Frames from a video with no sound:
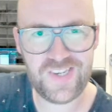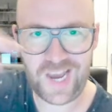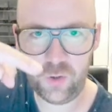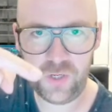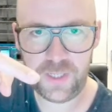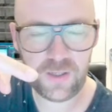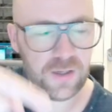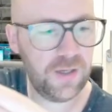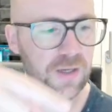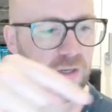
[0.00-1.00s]

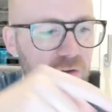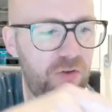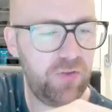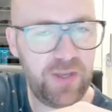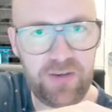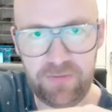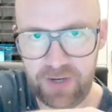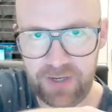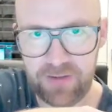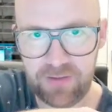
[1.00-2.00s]
downlink to that
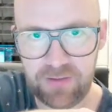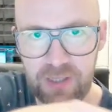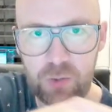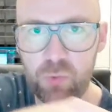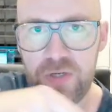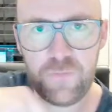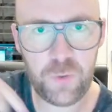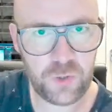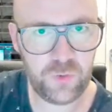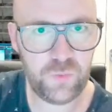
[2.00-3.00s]
device, it
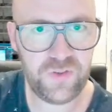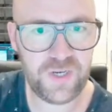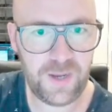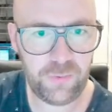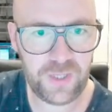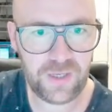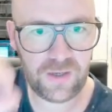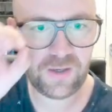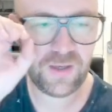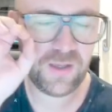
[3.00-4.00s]
responds with an
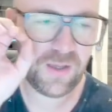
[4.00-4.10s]
uplink